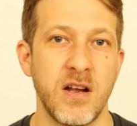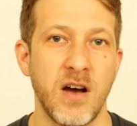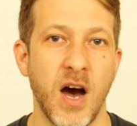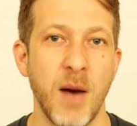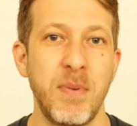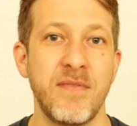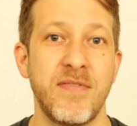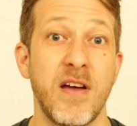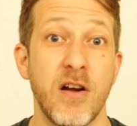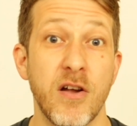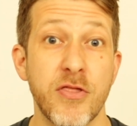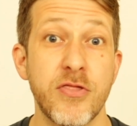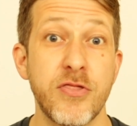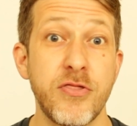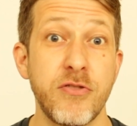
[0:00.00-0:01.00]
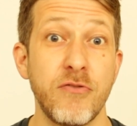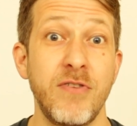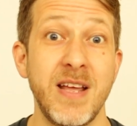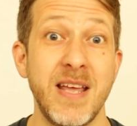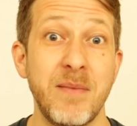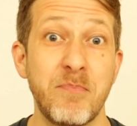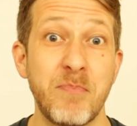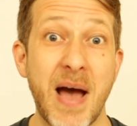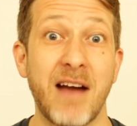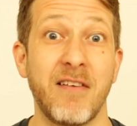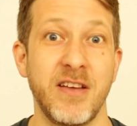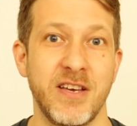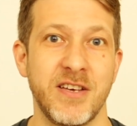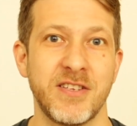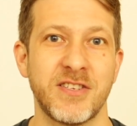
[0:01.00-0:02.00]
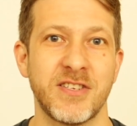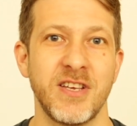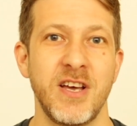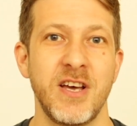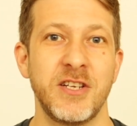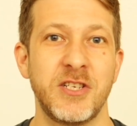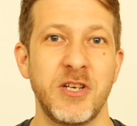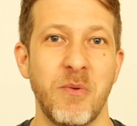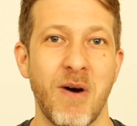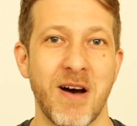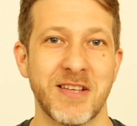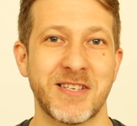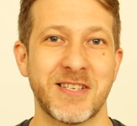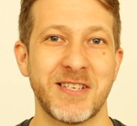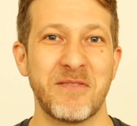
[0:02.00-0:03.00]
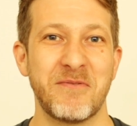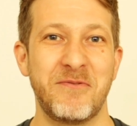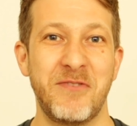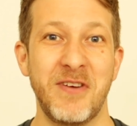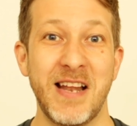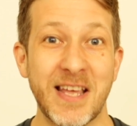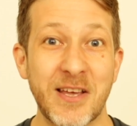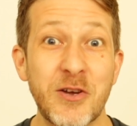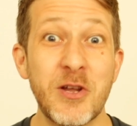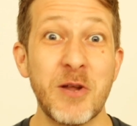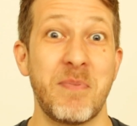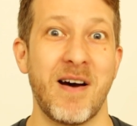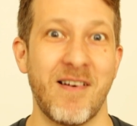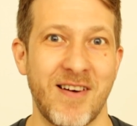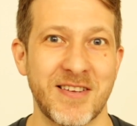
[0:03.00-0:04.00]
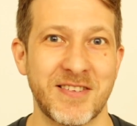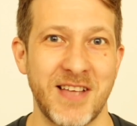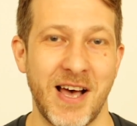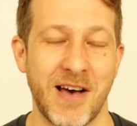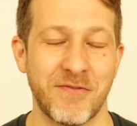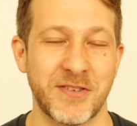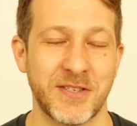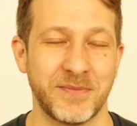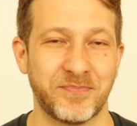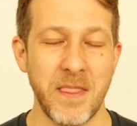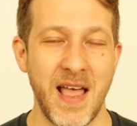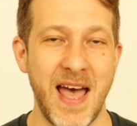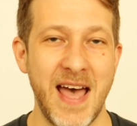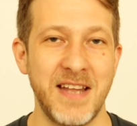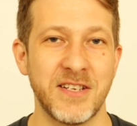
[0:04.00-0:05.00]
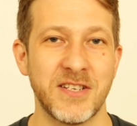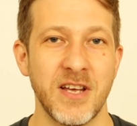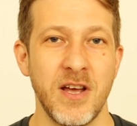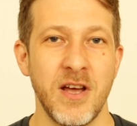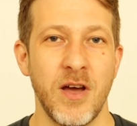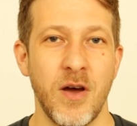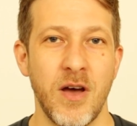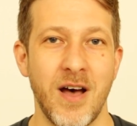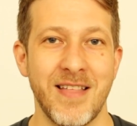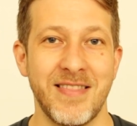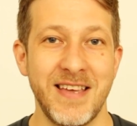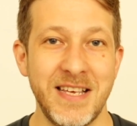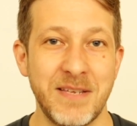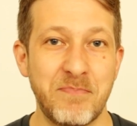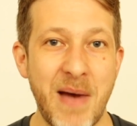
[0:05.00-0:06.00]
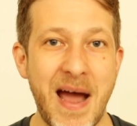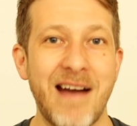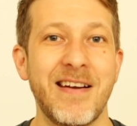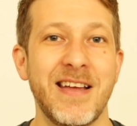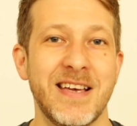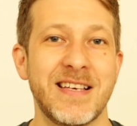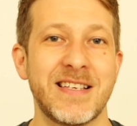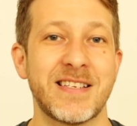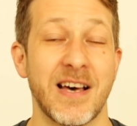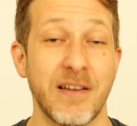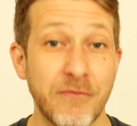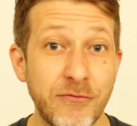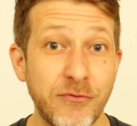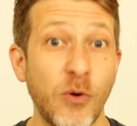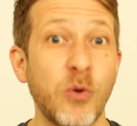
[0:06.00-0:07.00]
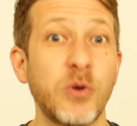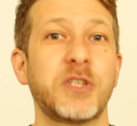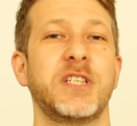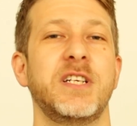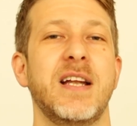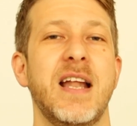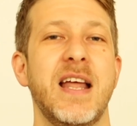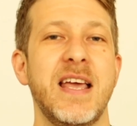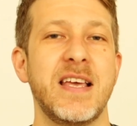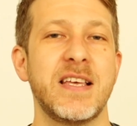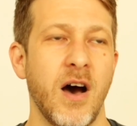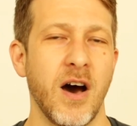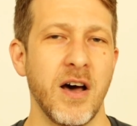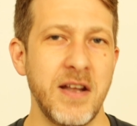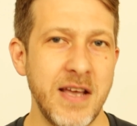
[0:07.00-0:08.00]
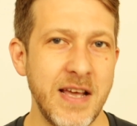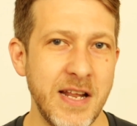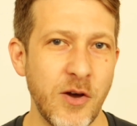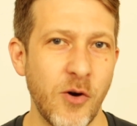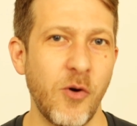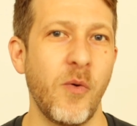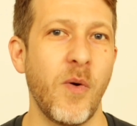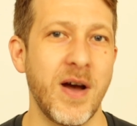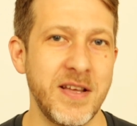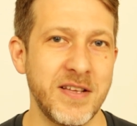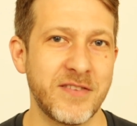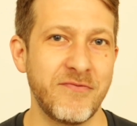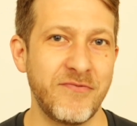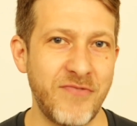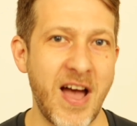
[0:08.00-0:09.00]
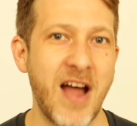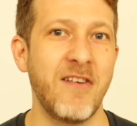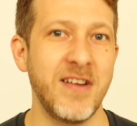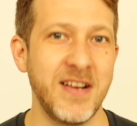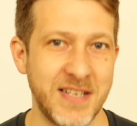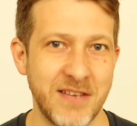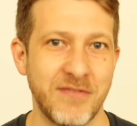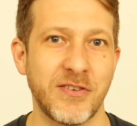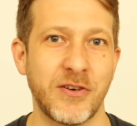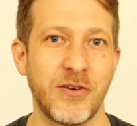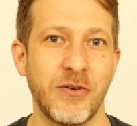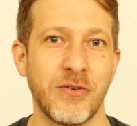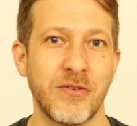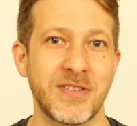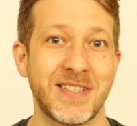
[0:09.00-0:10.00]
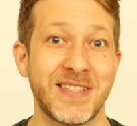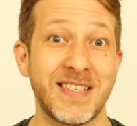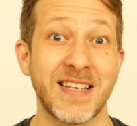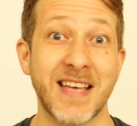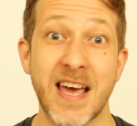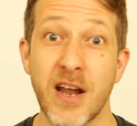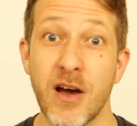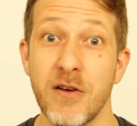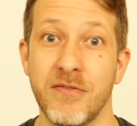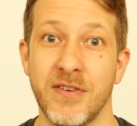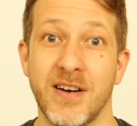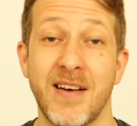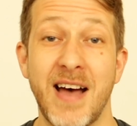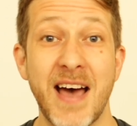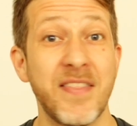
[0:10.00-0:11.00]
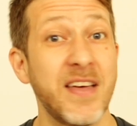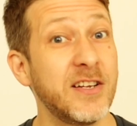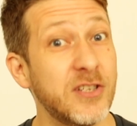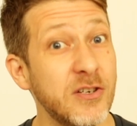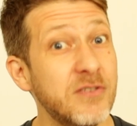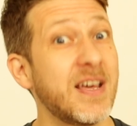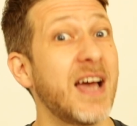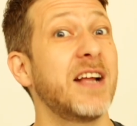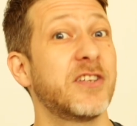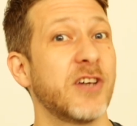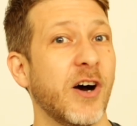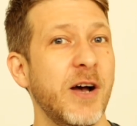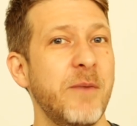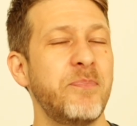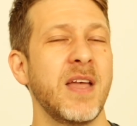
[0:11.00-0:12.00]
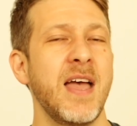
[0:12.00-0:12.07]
I believe there are 3 barriers to us feeling good about ourselves, and these barriers, unfortunately, are nearly always very difficult to get over, and they do take time